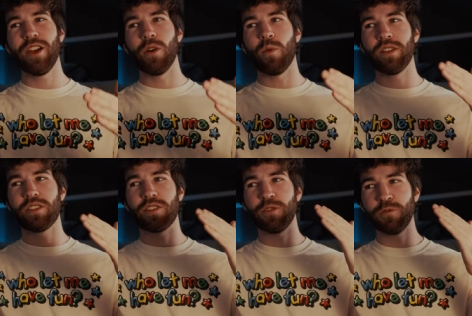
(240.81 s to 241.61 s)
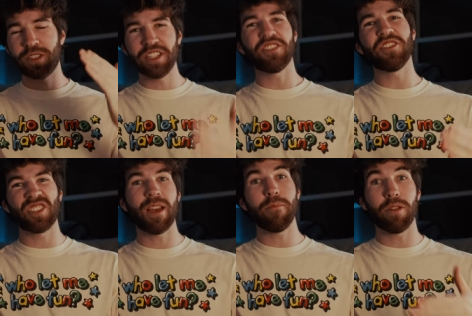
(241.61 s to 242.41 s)
was to
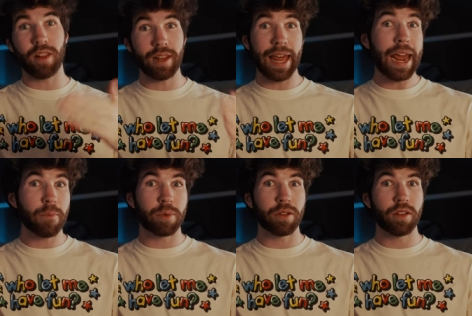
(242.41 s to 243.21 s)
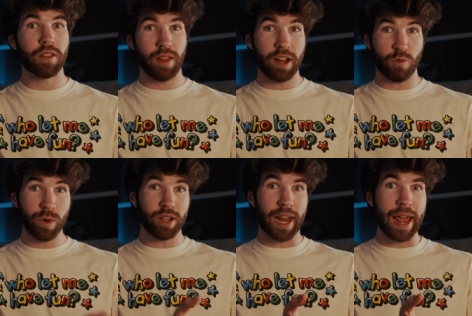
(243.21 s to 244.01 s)
disassemble a lamp, like a
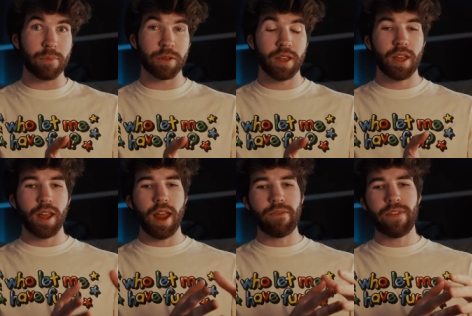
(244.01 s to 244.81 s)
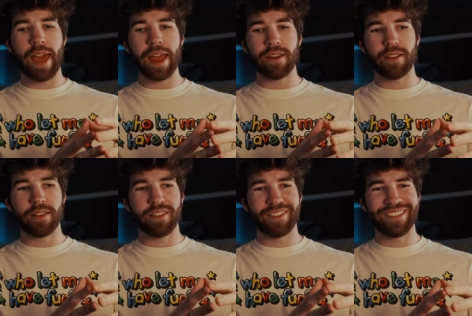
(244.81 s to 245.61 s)
real lamp, and then
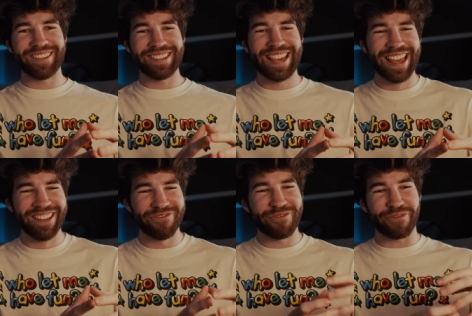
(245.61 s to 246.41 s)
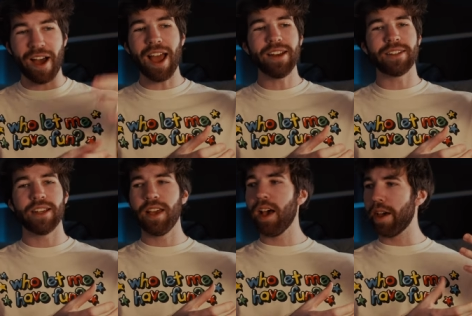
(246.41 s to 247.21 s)
find
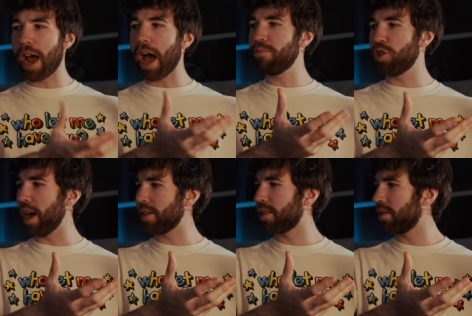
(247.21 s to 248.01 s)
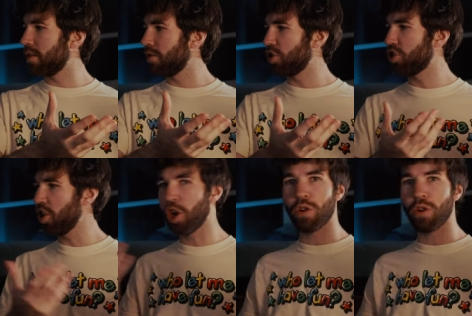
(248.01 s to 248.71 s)
an object just in our